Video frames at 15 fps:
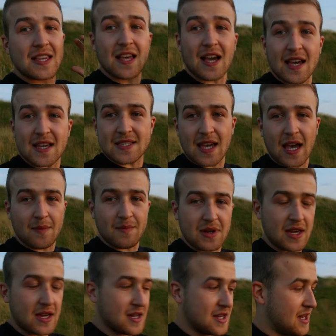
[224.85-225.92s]
that is
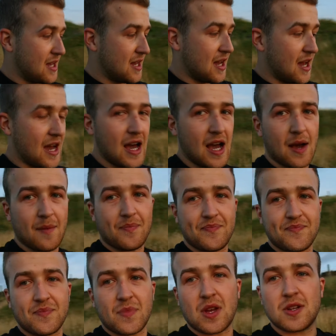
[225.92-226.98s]
happening um,